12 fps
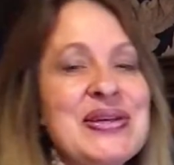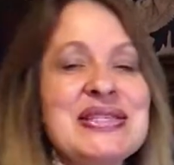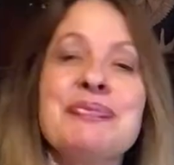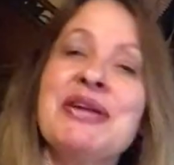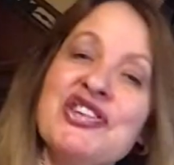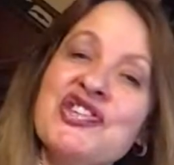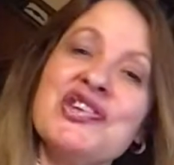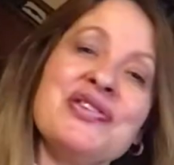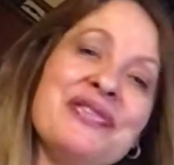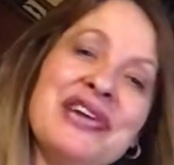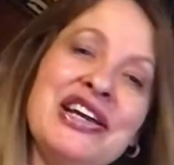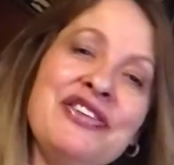It's a pleasure to
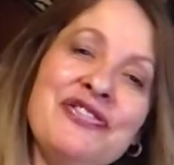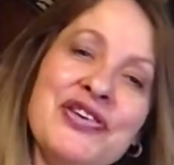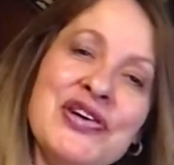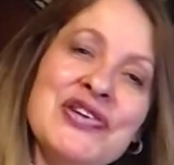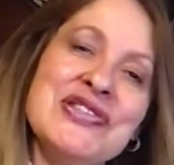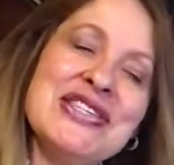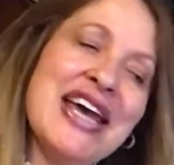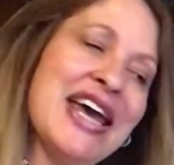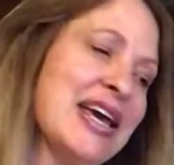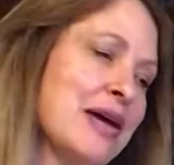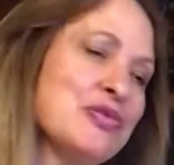read for you today.